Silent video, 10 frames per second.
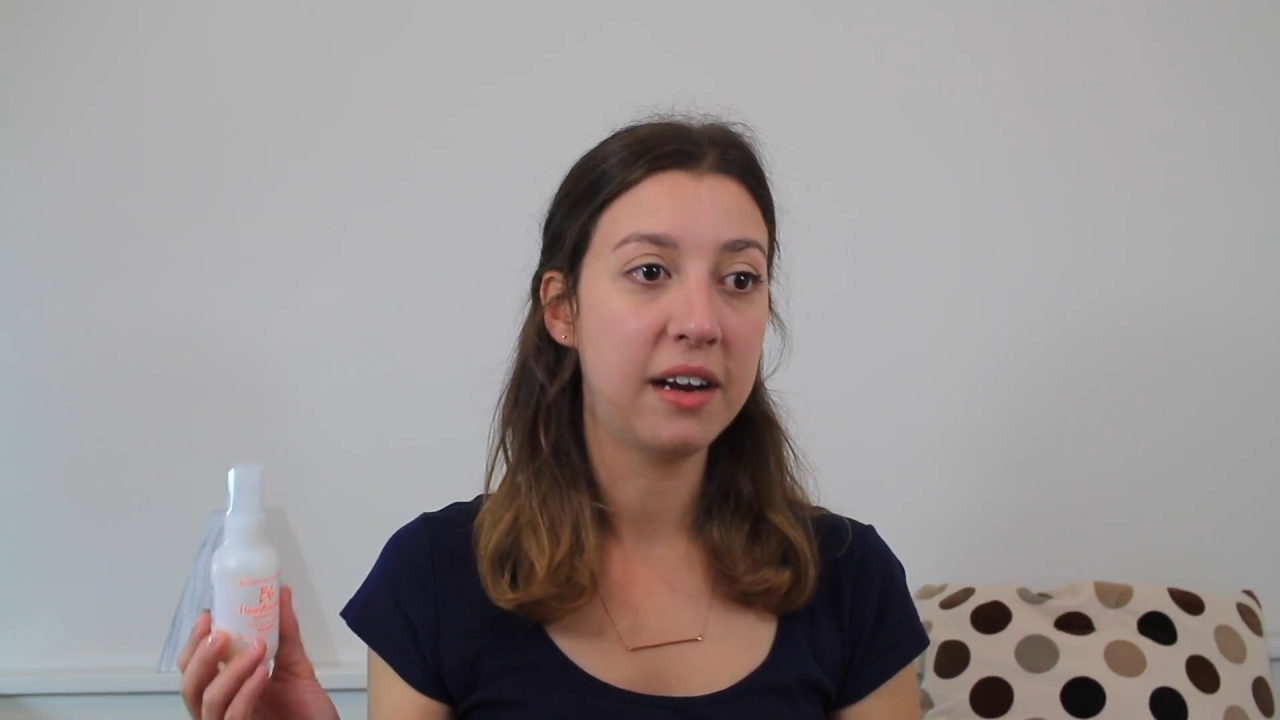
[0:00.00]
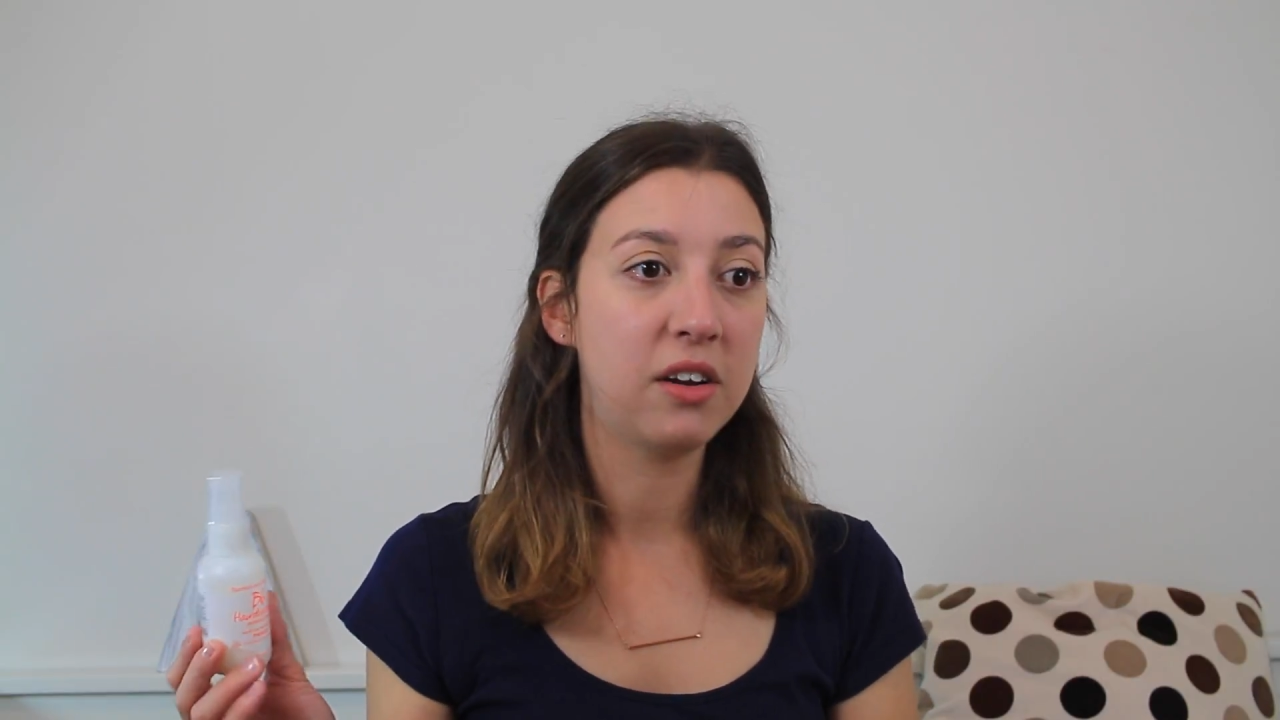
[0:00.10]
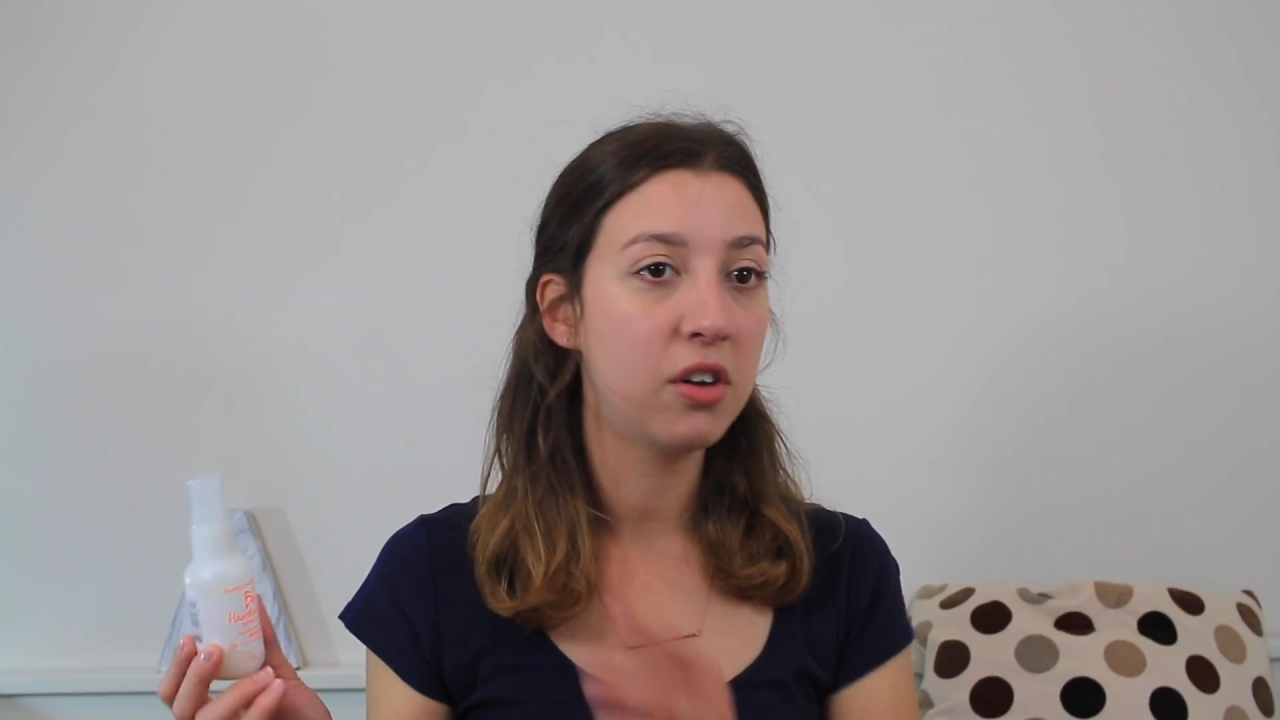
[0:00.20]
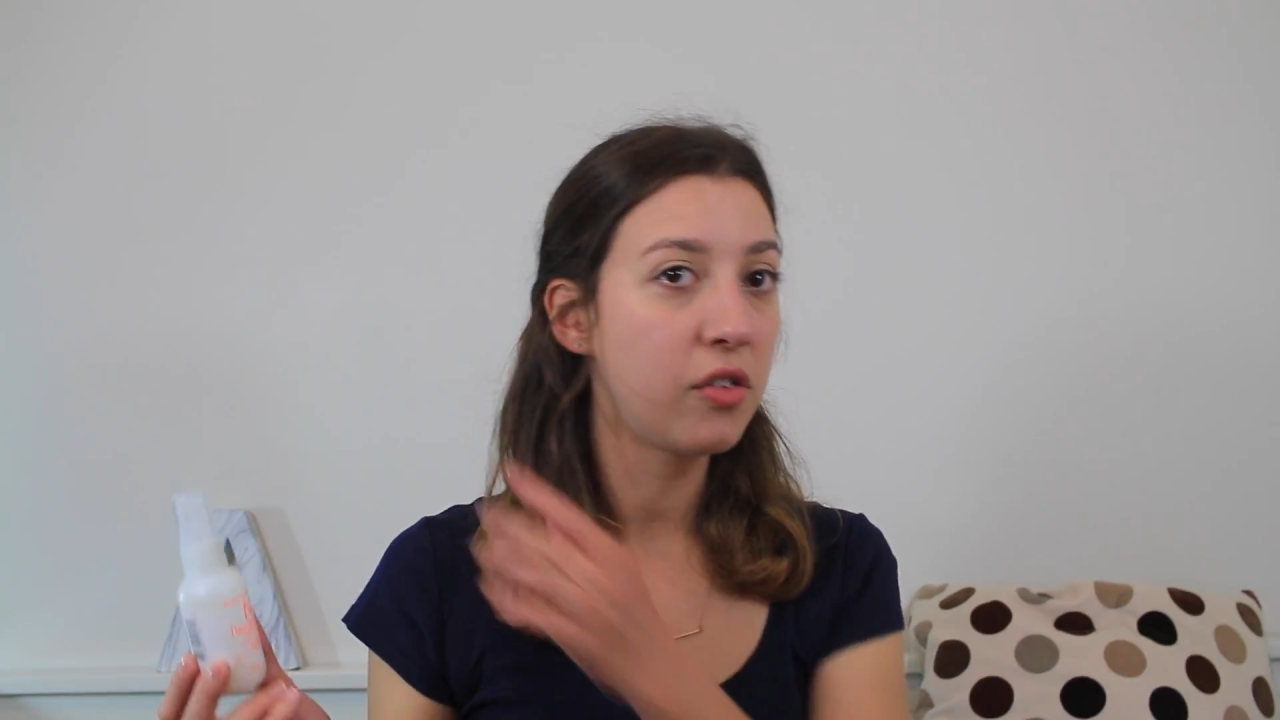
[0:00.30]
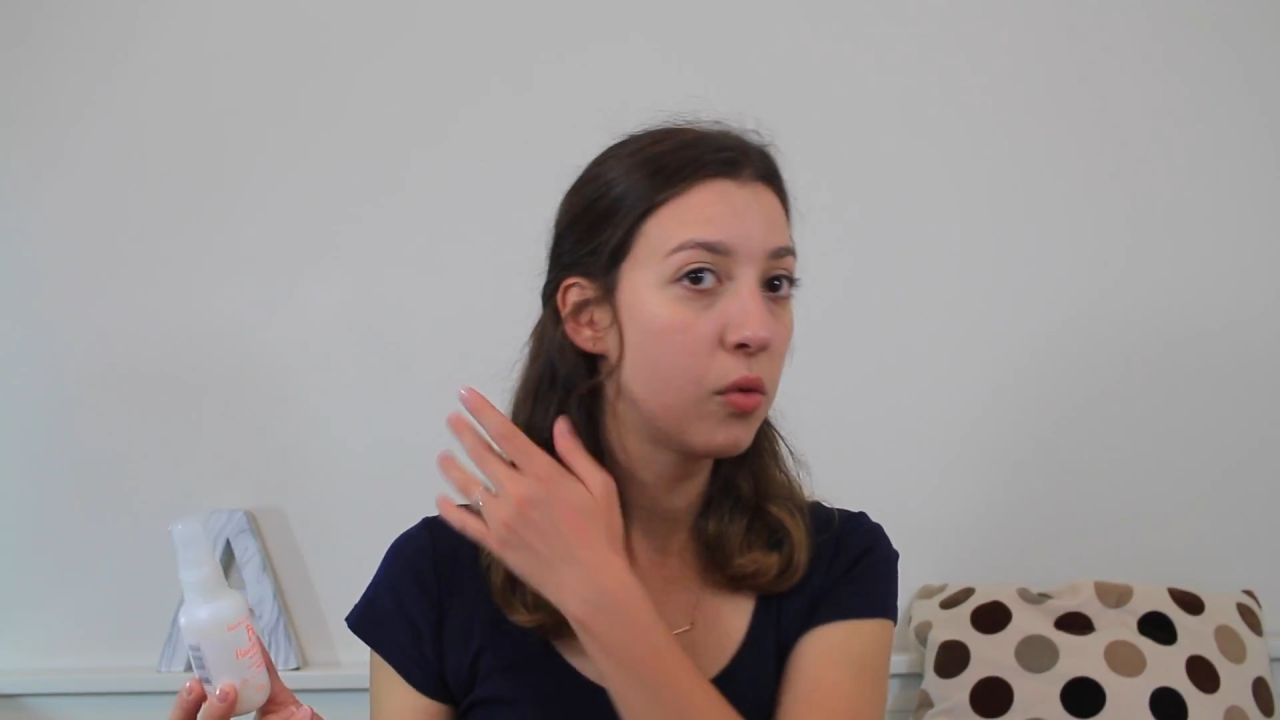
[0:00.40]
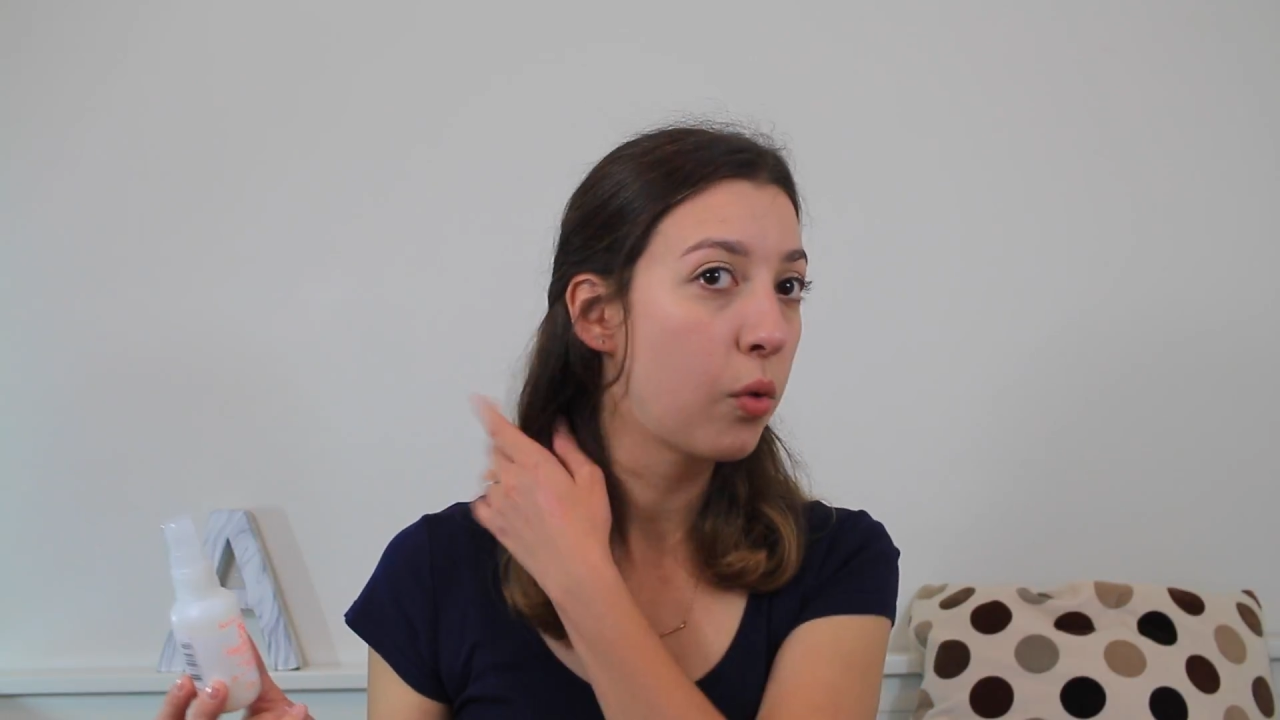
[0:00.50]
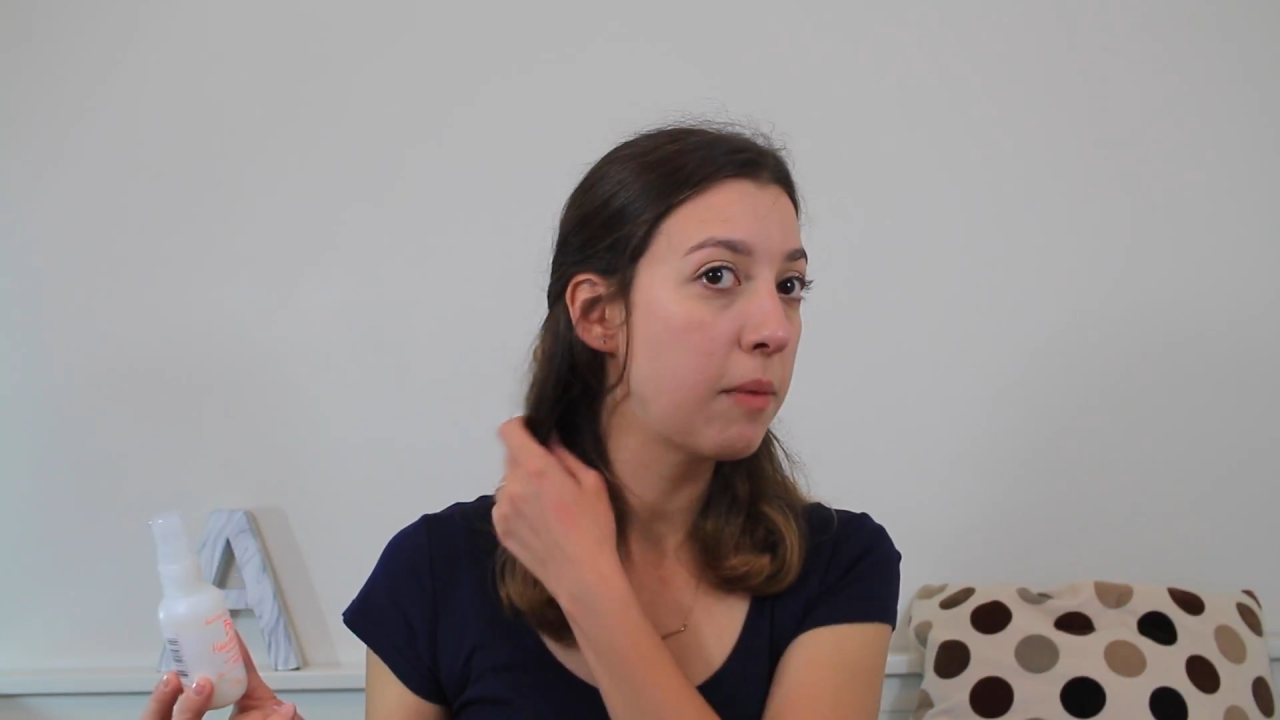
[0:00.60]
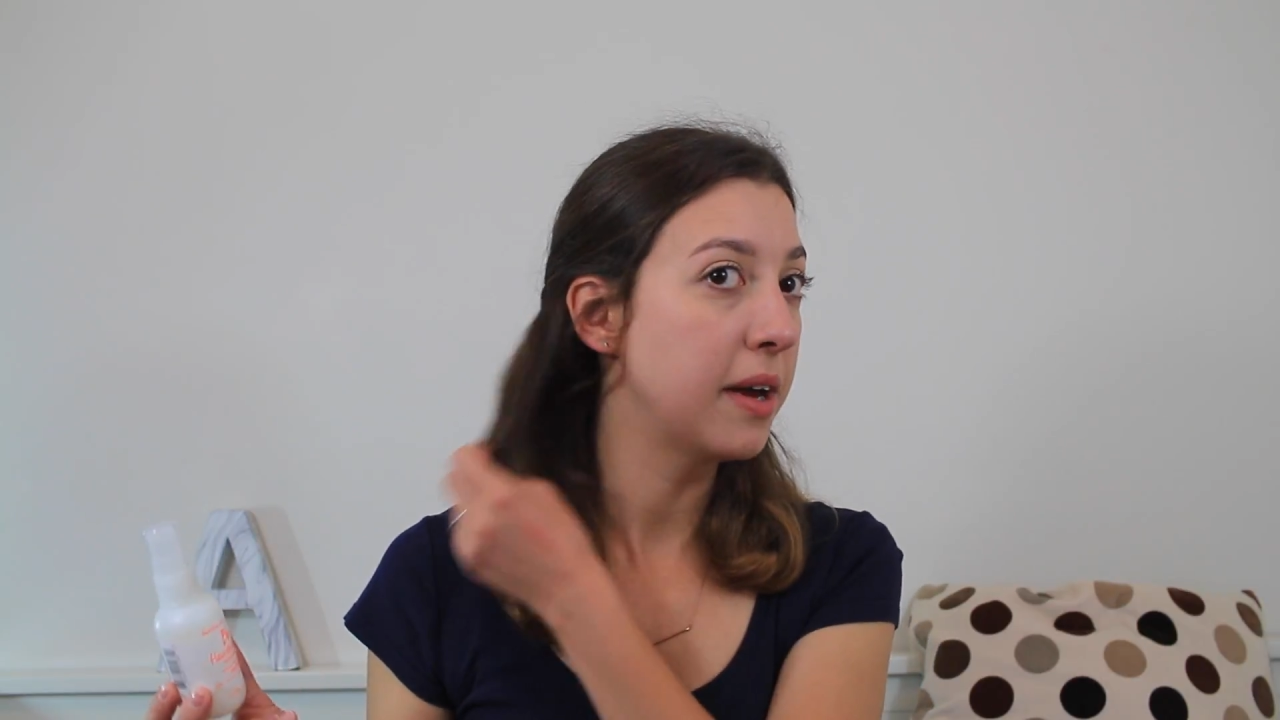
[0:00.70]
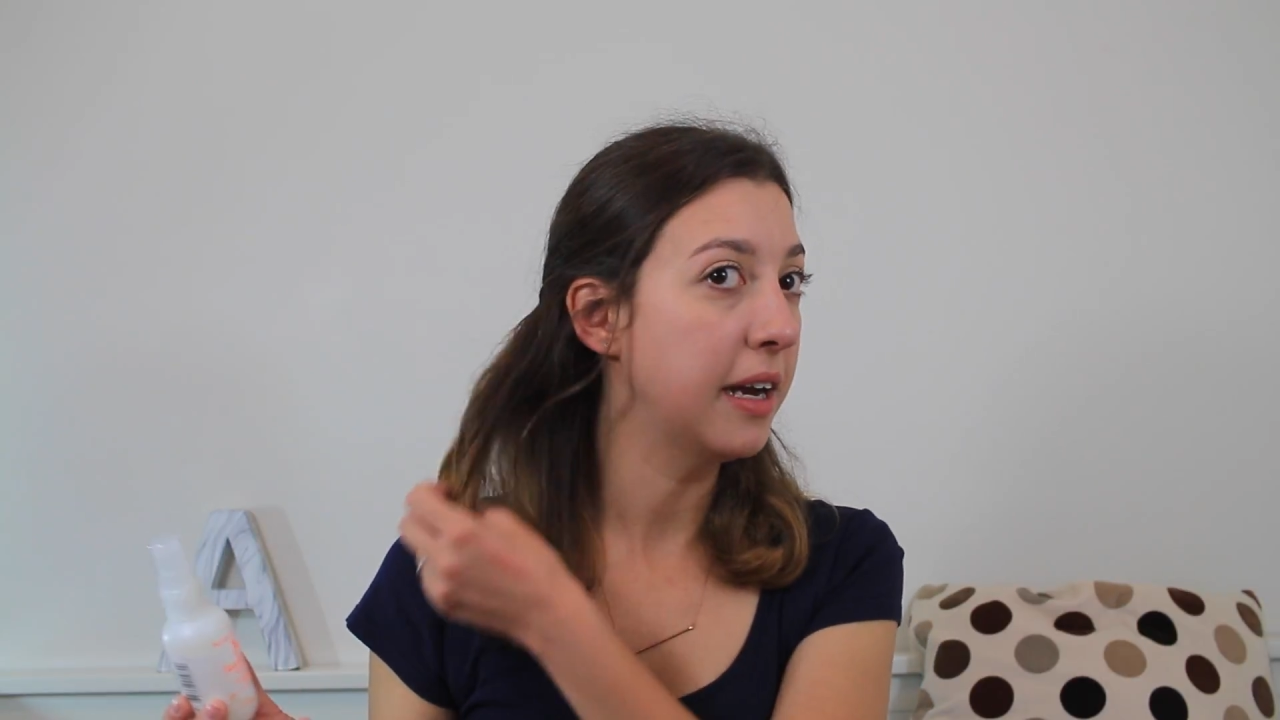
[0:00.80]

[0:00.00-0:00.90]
It doesn't weigh my